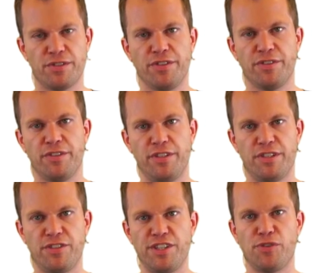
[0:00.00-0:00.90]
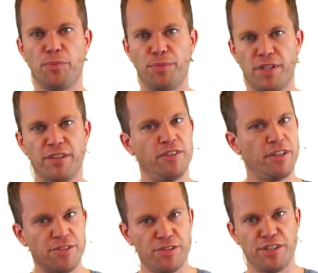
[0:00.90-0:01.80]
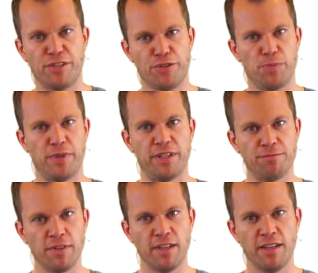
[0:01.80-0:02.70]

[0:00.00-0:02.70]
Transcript: on the essential part, and that's the single spin.